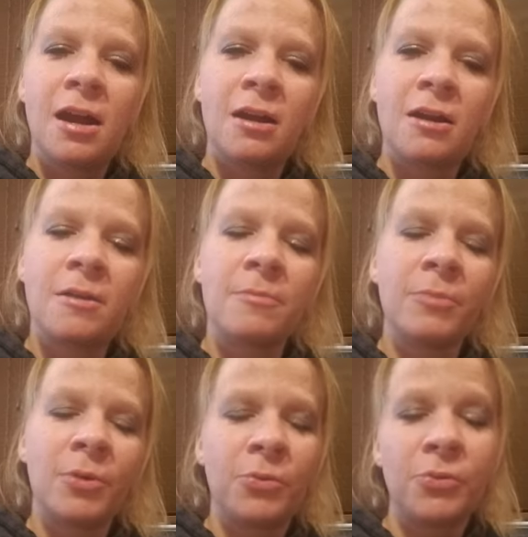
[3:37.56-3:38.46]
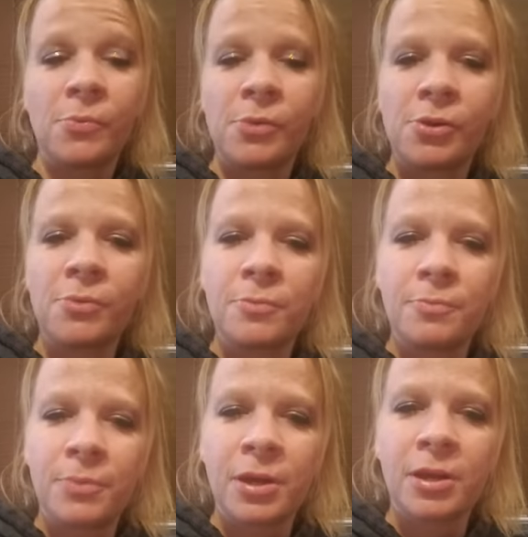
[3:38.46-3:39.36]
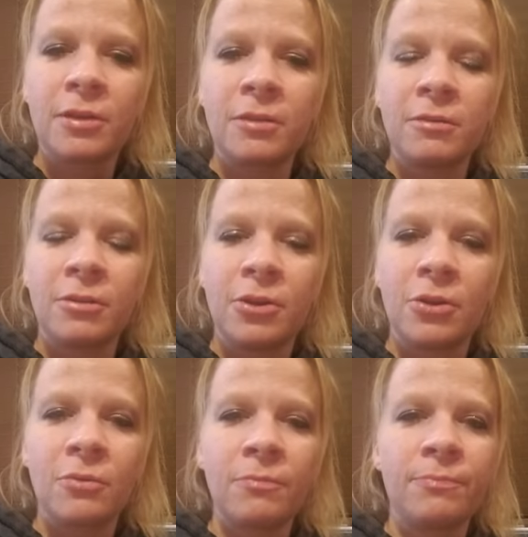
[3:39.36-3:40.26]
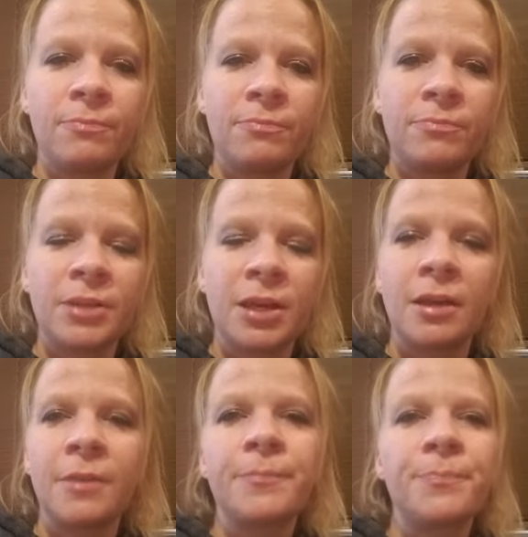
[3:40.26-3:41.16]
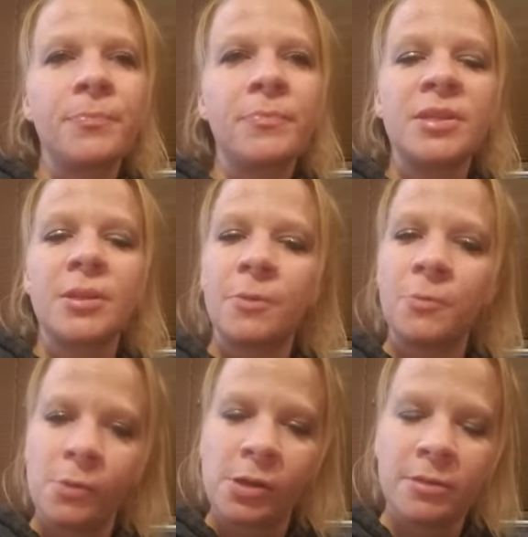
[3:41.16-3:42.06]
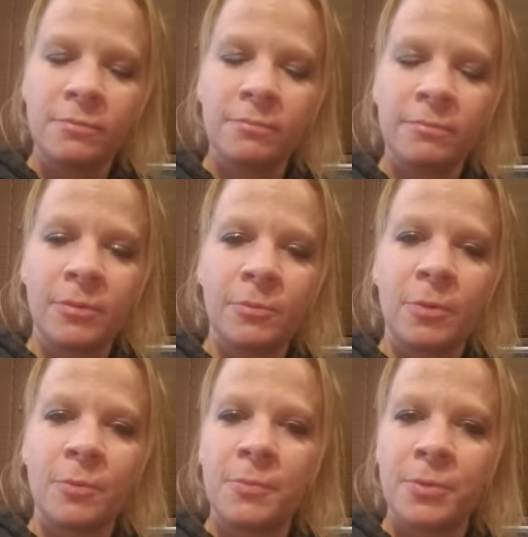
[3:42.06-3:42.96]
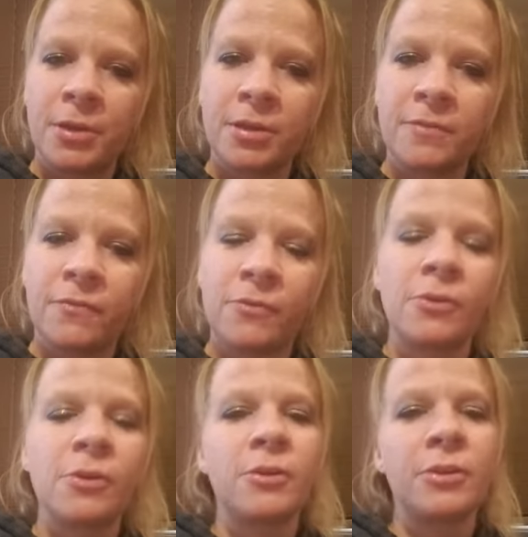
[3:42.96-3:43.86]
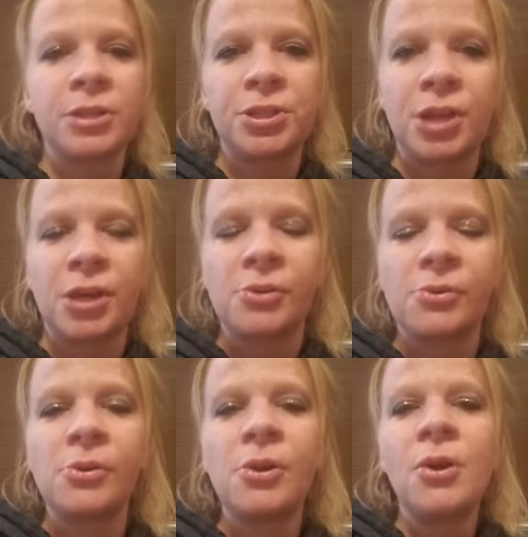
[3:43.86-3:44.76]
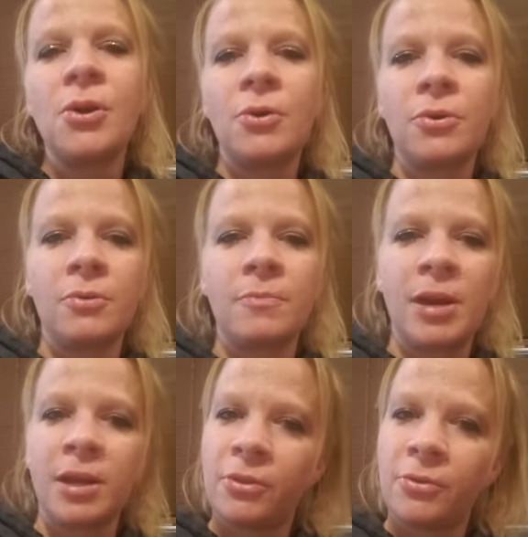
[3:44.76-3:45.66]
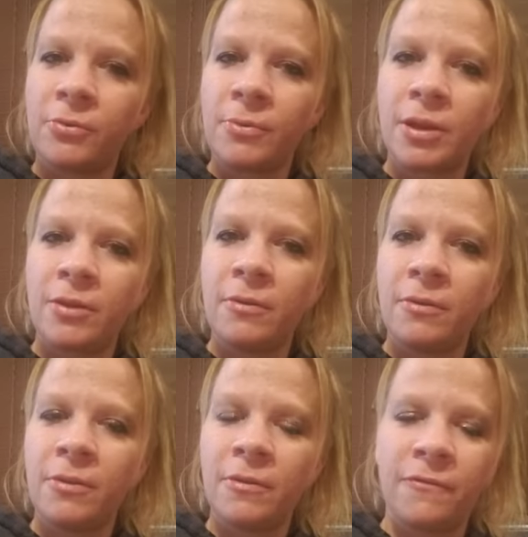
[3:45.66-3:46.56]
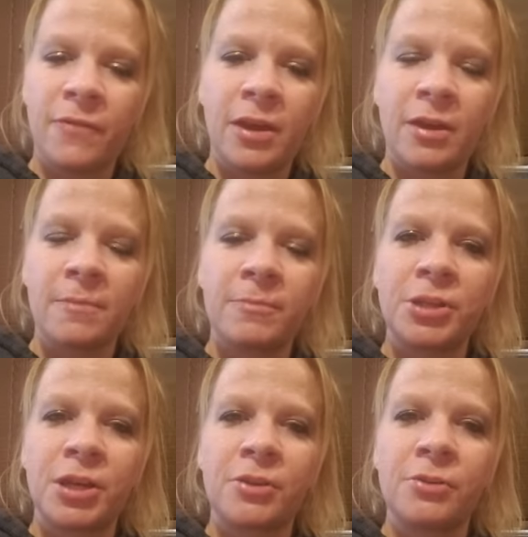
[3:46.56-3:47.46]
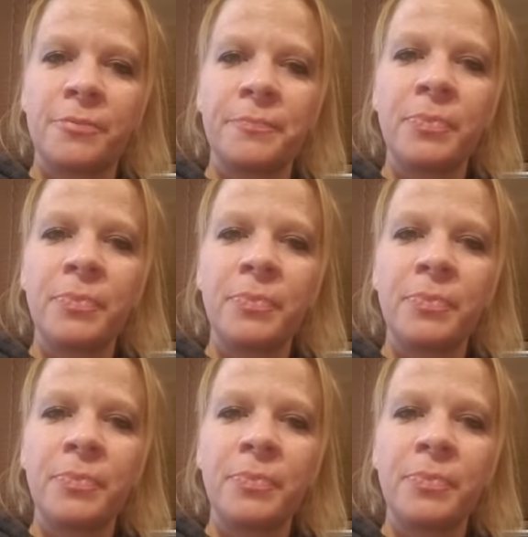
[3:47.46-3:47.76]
um, the winner would pick, you know, say someone won what we picked for this channel or my little red, the fam channel.